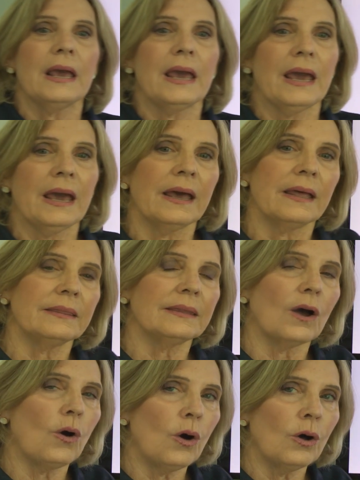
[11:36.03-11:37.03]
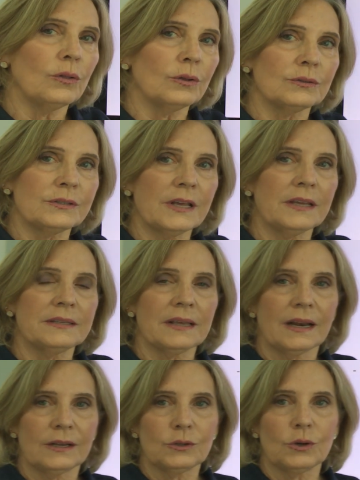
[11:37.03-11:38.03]
And all those things
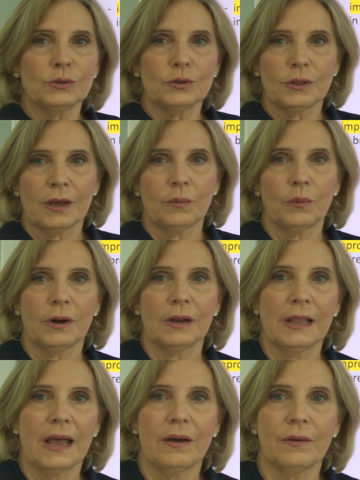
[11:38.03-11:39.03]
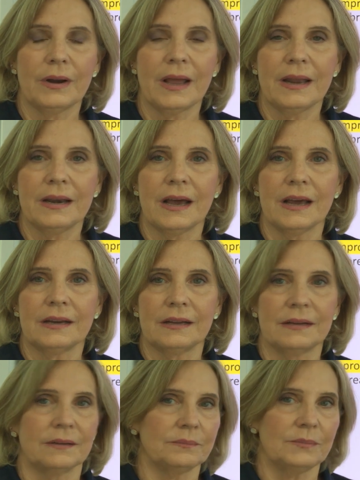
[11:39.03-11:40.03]
that I told you that were allowed and
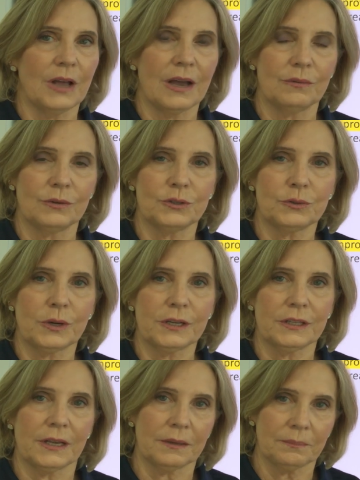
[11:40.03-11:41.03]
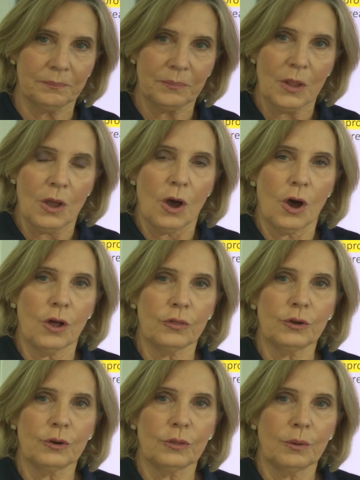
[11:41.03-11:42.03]
not restricted
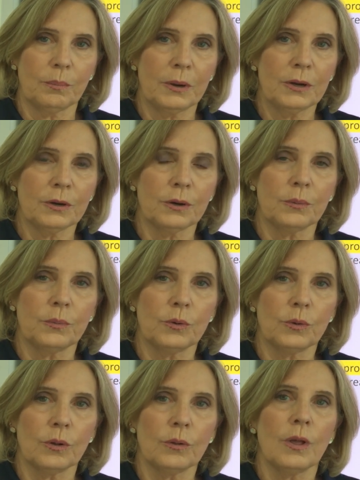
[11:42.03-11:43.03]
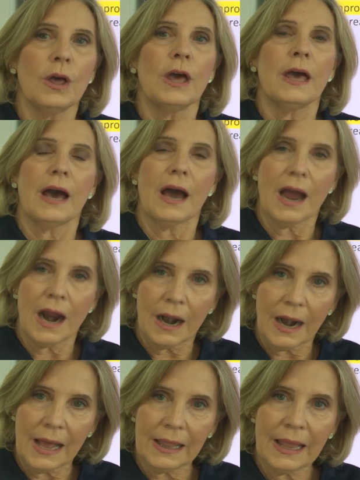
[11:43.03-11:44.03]
under the bunker rule
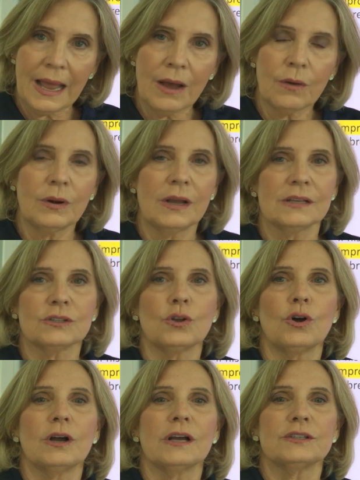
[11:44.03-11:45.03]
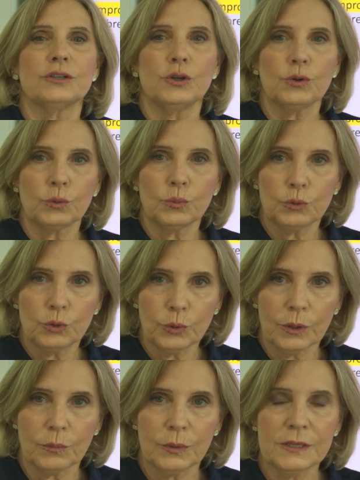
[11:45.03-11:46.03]
are allowed as long as you do
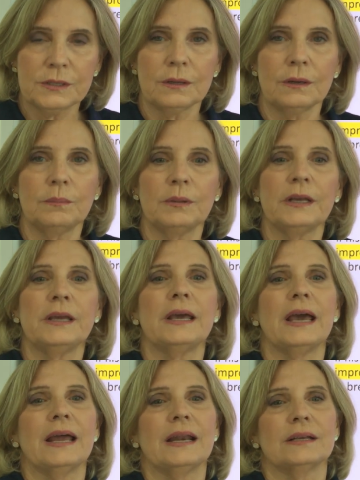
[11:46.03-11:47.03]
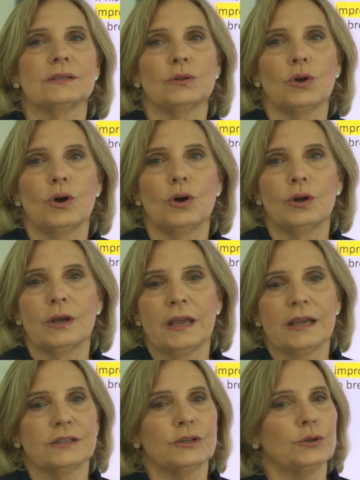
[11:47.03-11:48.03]
it reasonably and as long
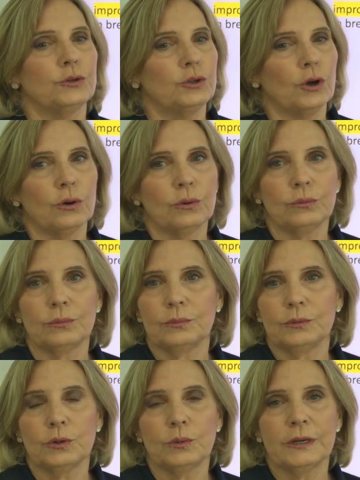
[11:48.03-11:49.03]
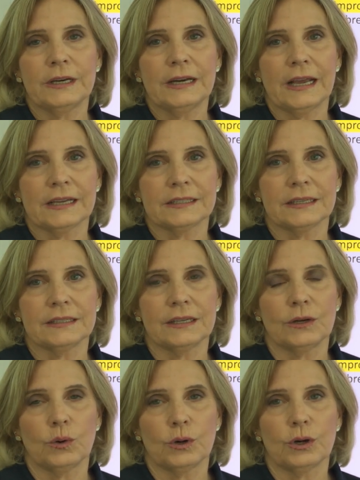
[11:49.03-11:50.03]
as you don't do it in excess
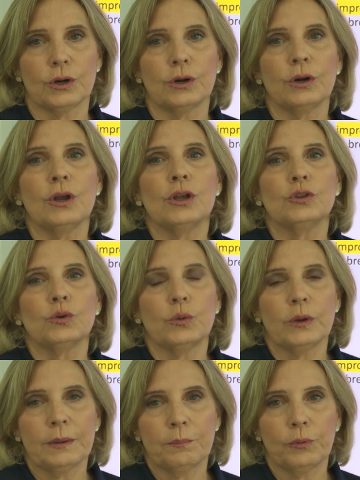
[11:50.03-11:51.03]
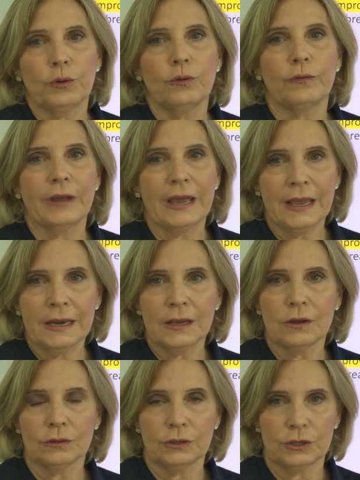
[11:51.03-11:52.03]
in order to improve any
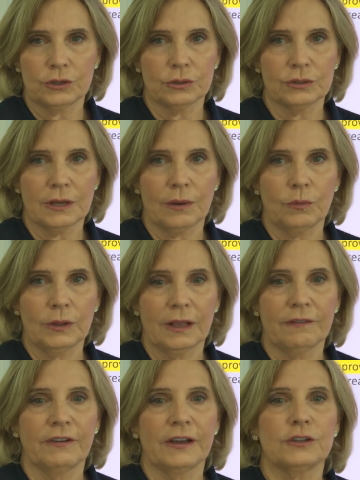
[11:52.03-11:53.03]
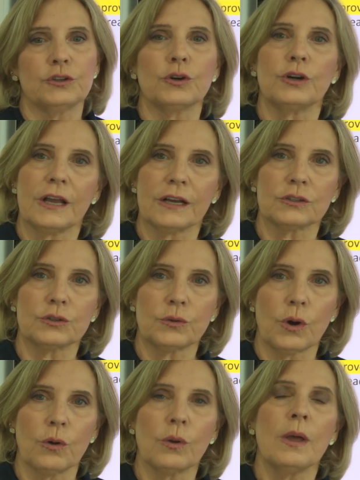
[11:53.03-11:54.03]
conditions that will affect your next
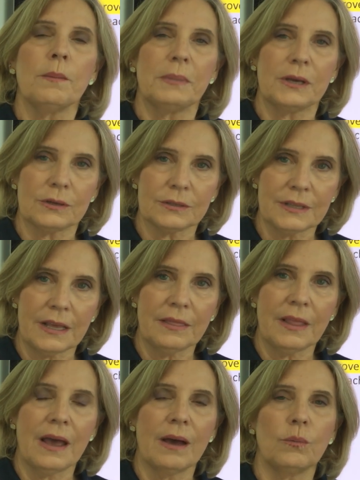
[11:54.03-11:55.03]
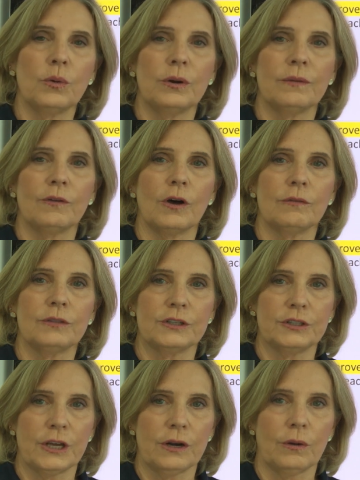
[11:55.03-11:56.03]
stroke, because then that would involve the
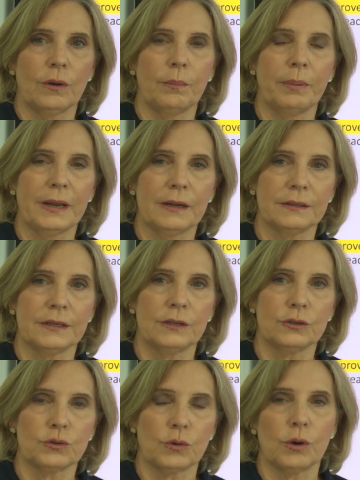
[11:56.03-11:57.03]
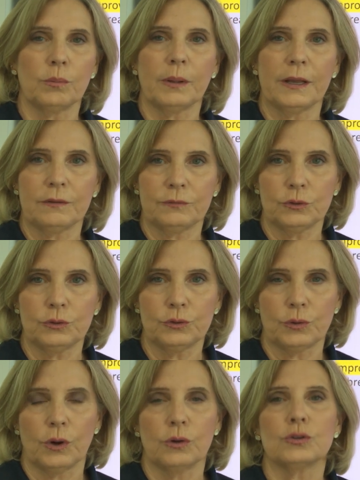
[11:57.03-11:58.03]
general penalty in stroke play of 2
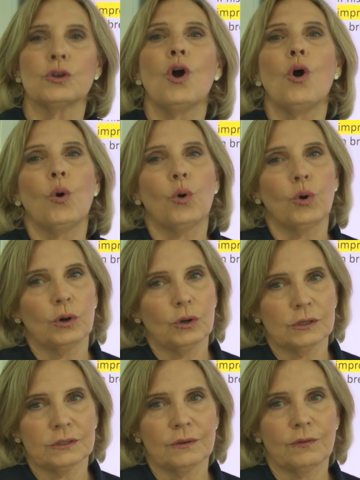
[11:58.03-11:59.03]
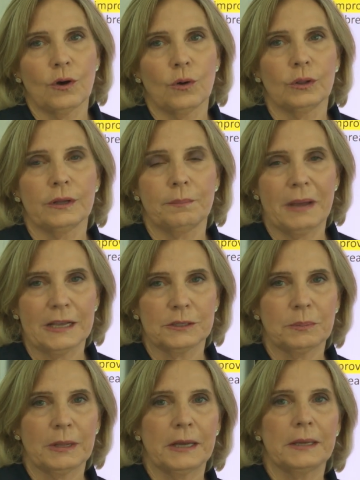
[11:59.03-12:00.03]
strokes or loss of hole in
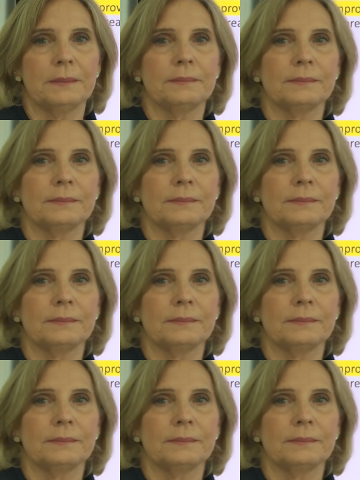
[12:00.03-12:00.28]
match play.